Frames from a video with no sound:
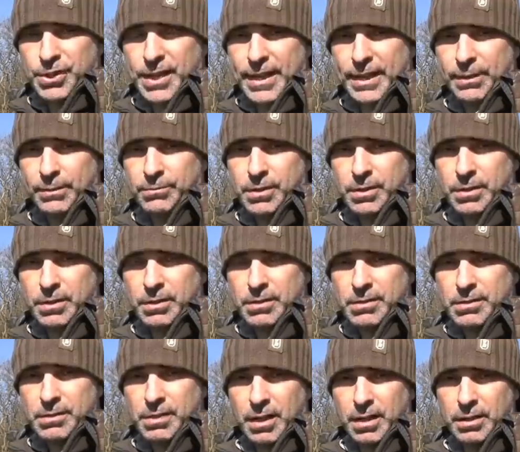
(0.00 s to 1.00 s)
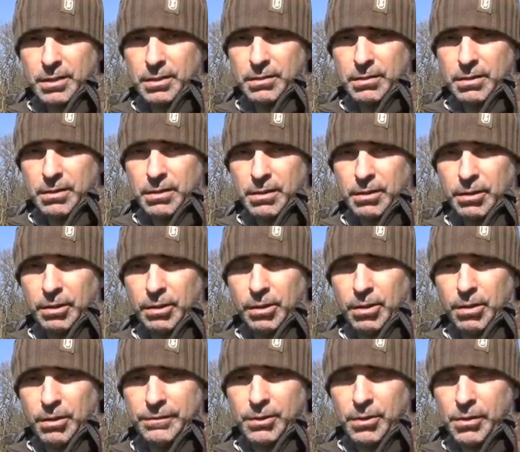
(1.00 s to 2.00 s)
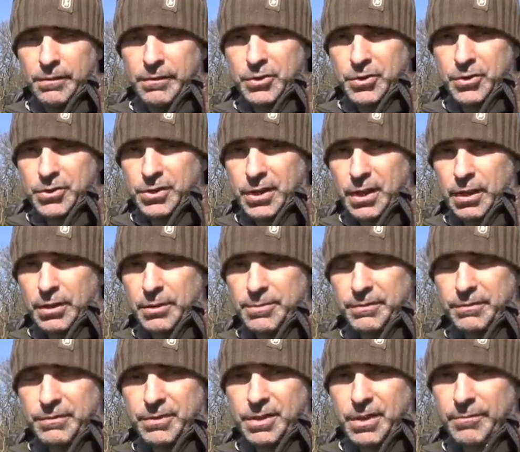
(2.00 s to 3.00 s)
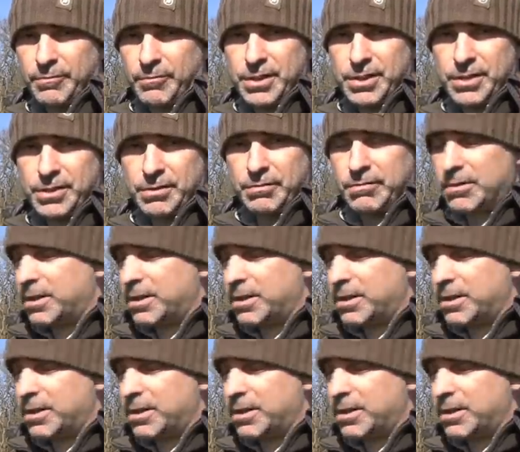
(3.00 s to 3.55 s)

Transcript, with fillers: doing the odd little bit uh, with the cameraman and